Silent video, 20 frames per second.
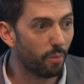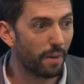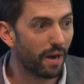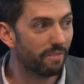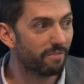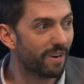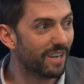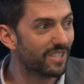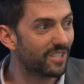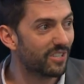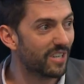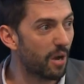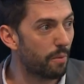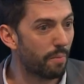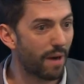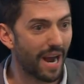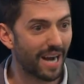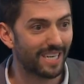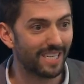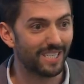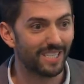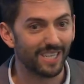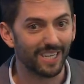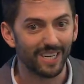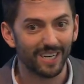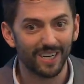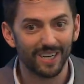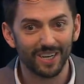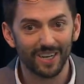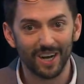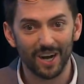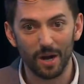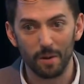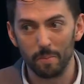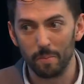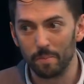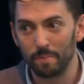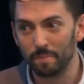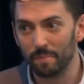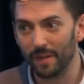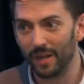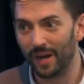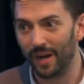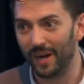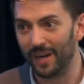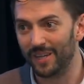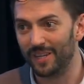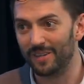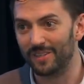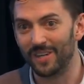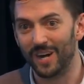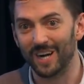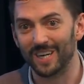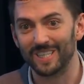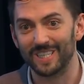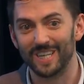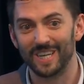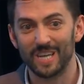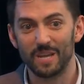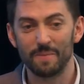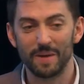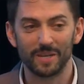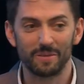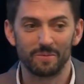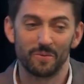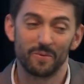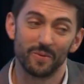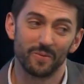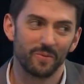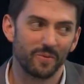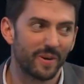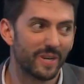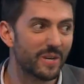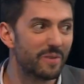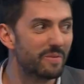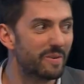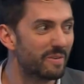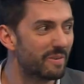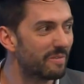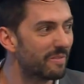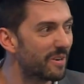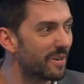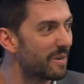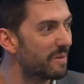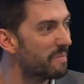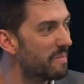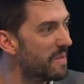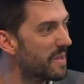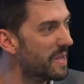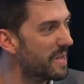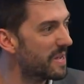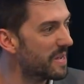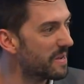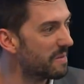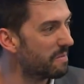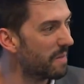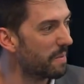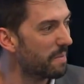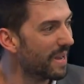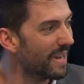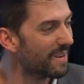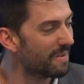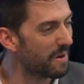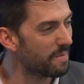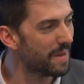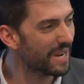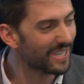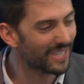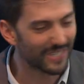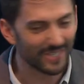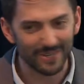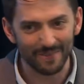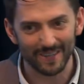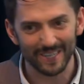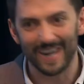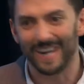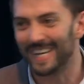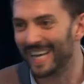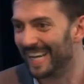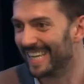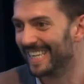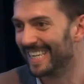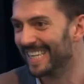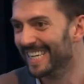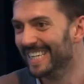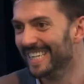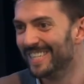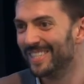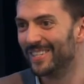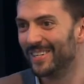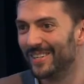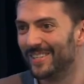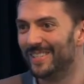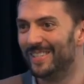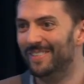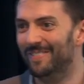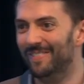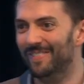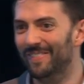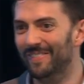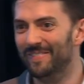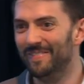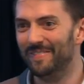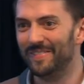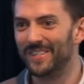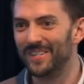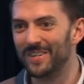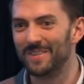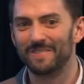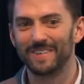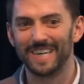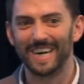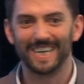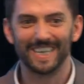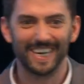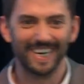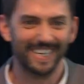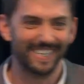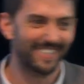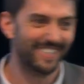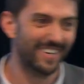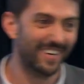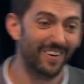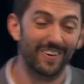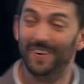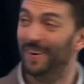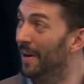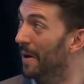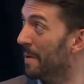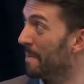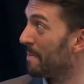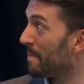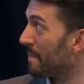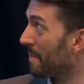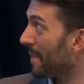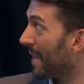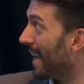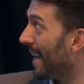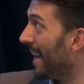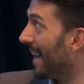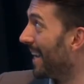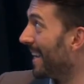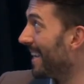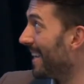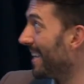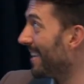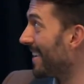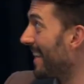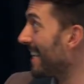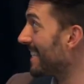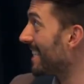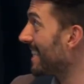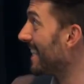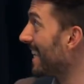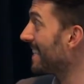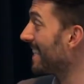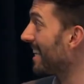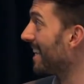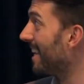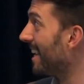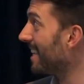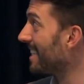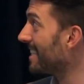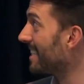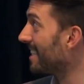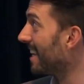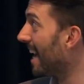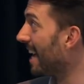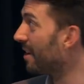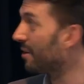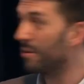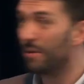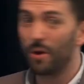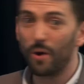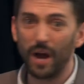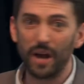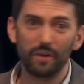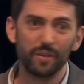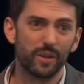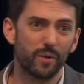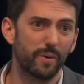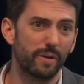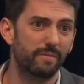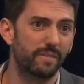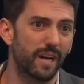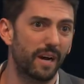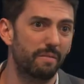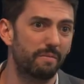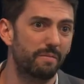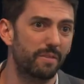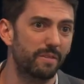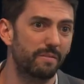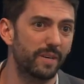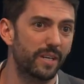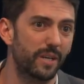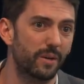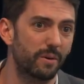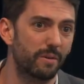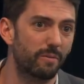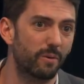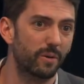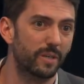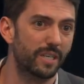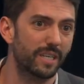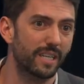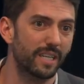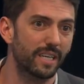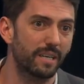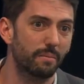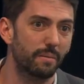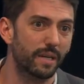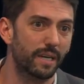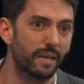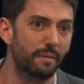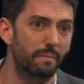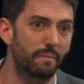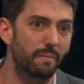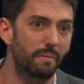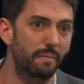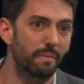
my friends are now practicing um, uh, you know, docs and they keep asking, well, when can we refer my pa our patients? I'm like, not yet, soon, soon, but not yet. So uh, you know, that's, that's kind of us. I don't know. I don't think we have time for the video, unfortunately, but um,